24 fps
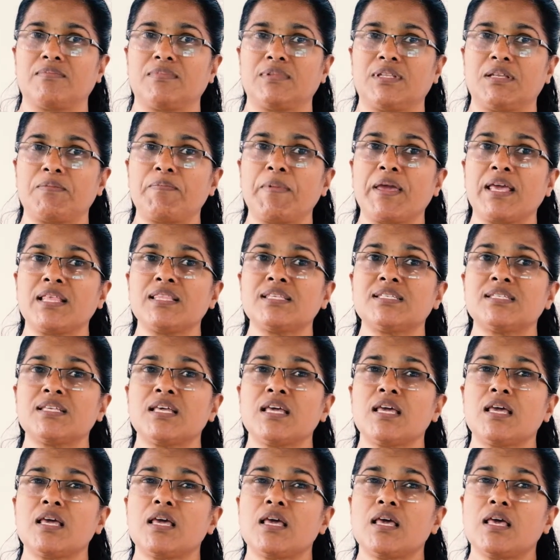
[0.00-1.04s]
That means
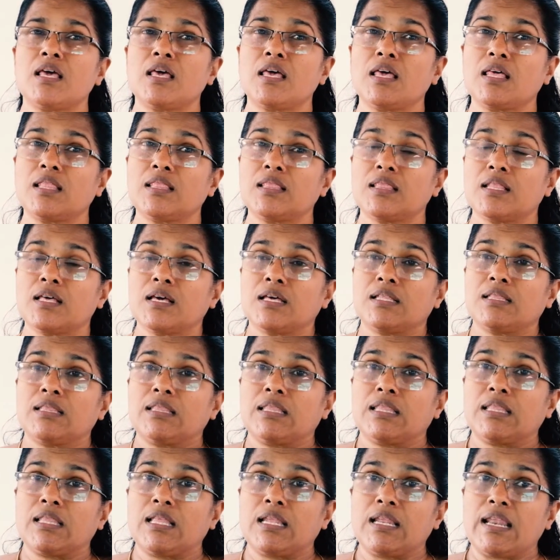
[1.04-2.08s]

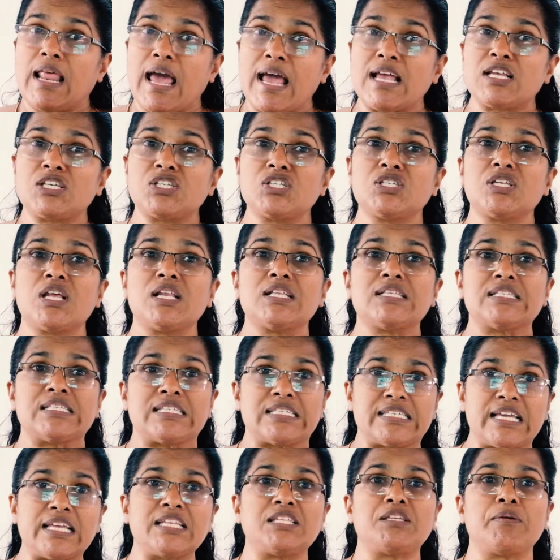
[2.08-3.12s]
the national
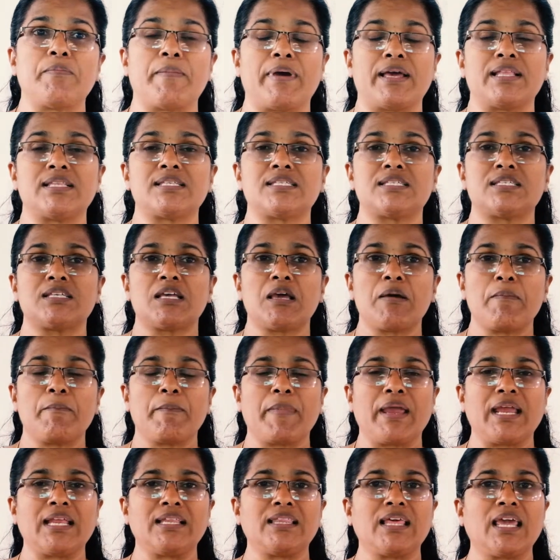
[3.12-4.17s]
sentiments
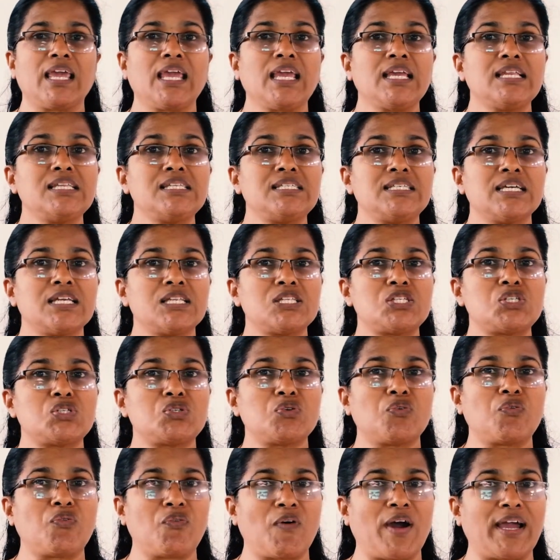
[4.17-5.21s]
made the Indians
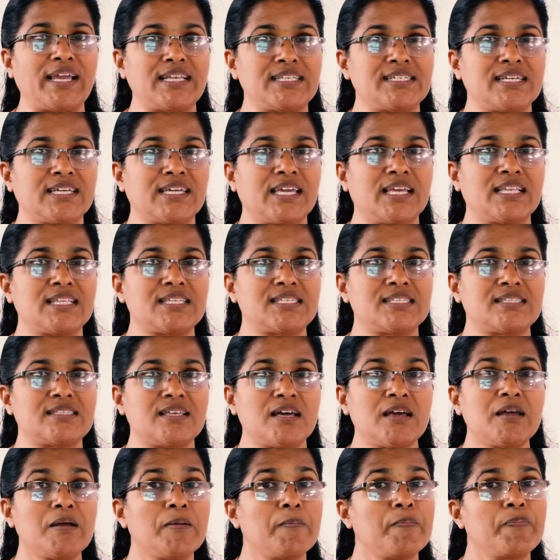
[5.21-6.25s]
to fight against
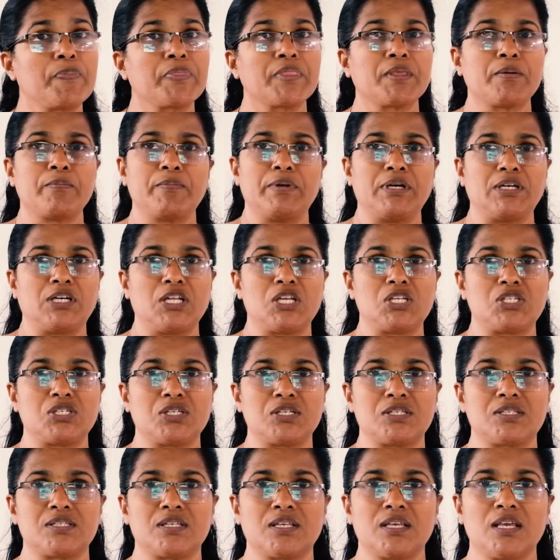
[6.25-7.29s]
the
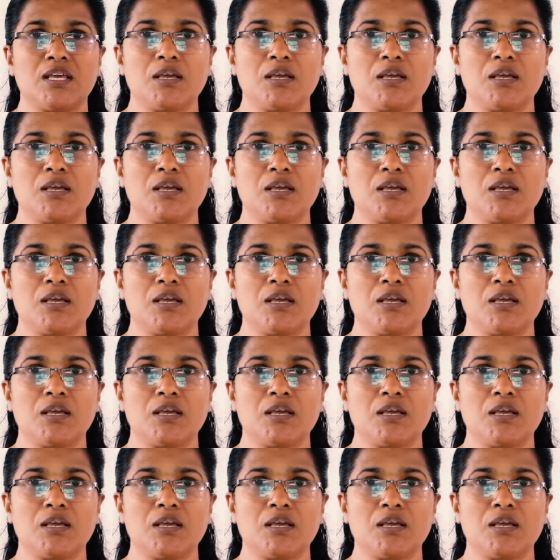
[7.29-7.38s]
Britishers.